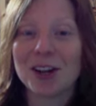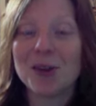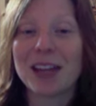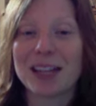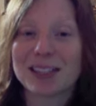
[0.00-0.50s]
Oh
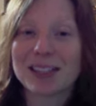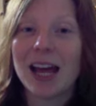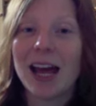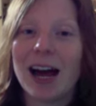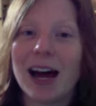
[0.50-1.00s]
yes,
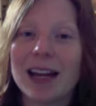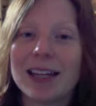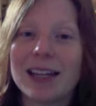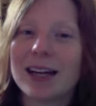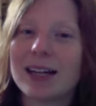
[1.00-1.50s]

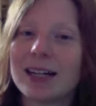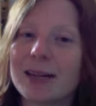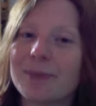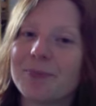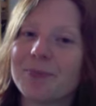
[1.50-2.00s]
I
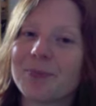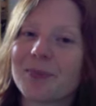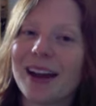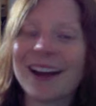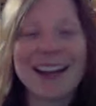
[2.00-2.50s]

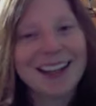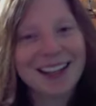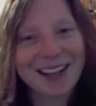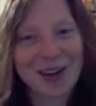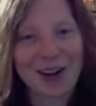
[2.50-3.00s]
like
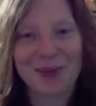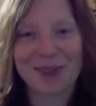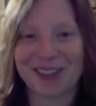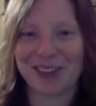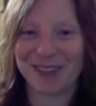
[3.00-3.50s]
getting
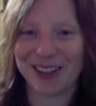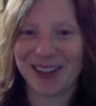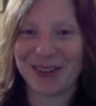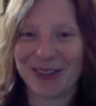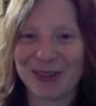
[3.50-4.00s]
comments on
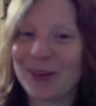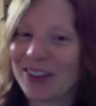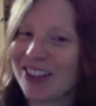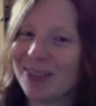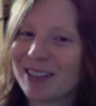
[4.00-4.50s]
videos,
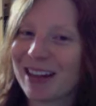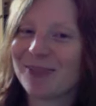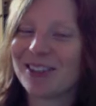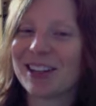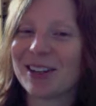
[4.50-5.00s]
but
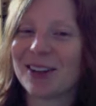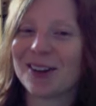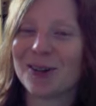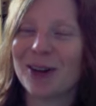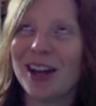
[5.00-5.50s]
sometimes I
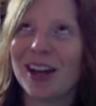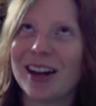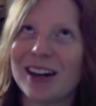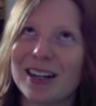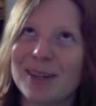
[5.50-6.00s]
know
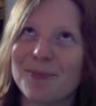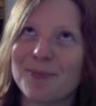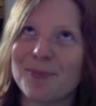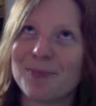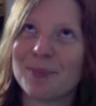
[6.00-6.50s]

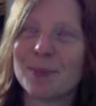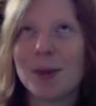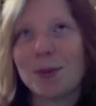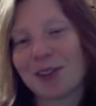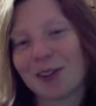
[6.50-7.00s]

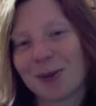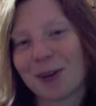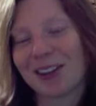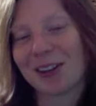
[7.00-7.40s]
people don't quite